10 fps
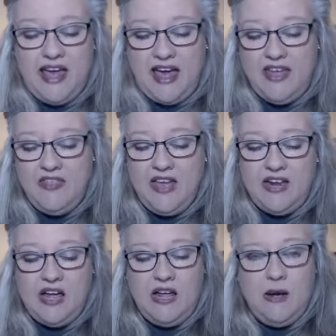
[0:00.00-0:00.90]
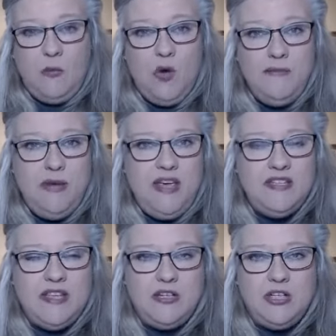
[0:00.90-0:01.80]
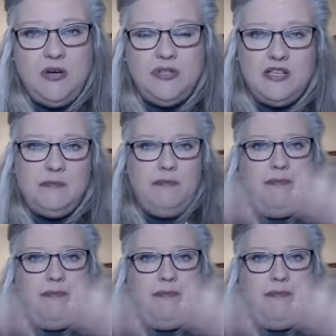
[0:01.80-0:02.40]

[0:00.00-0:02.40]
and then uh, one piece that shows us